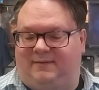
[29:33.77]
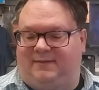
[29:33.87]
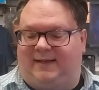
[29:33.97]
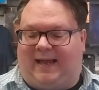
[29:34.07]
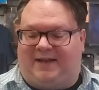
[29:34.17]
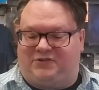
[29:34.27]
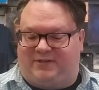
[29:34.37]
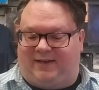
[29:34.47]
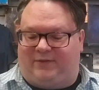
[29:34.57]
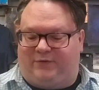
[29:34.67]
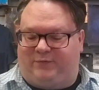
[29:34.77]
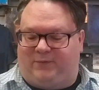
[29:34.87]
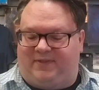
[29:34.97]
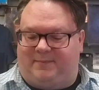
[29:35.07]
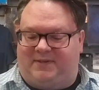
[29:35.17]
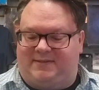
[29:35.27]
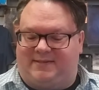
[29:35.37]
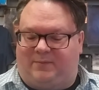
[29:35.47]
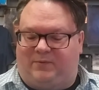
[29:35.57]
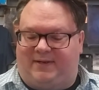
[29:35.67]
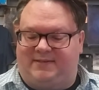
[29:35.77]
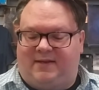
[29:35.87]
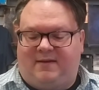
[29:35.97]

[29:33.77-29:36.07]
the cash together for them in some ways.